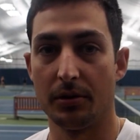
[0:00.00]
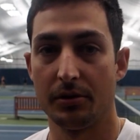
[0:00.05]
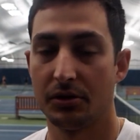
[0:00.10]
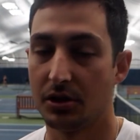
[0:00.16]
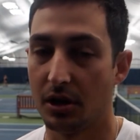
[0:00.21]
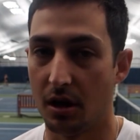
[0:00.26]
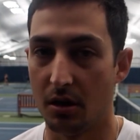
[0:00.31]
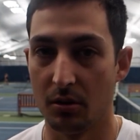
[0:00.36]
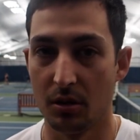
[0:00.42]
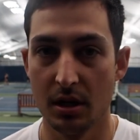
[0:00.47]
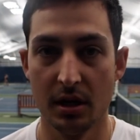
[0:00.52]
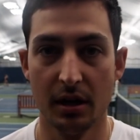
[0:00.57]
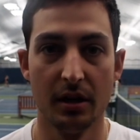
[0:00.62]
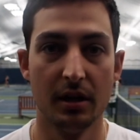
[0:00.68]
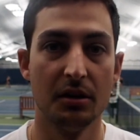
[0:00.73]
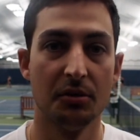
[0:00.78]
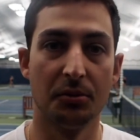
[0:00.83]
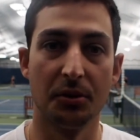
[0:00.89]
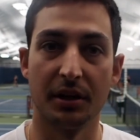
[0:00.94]
So
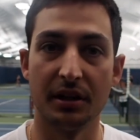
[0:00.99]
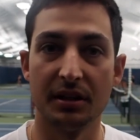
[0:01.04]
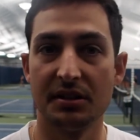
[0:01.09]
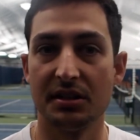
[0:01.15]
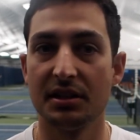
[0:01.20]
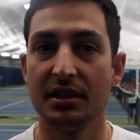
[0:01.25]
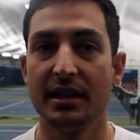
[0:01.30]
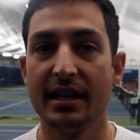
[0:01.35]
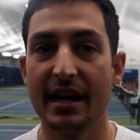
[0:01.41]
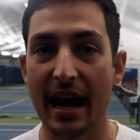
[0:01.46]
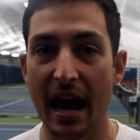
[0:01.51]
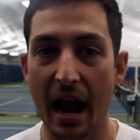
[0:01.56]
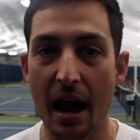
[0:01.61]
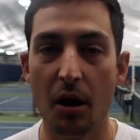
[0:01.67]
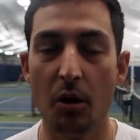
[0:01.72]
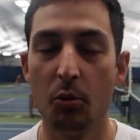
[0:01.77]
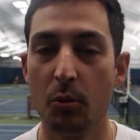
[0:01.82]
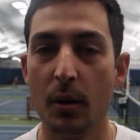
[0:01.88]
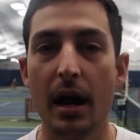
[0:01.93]
we're gonna see
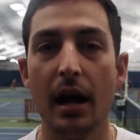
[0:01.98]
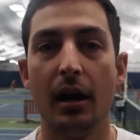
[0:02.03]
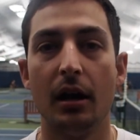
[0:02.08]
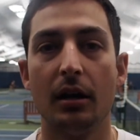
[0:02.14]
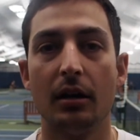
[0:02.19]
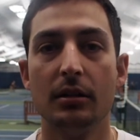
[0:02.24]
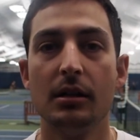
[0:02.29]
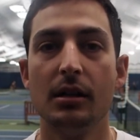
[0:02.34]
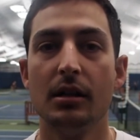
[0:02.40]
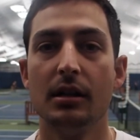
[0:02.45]
how well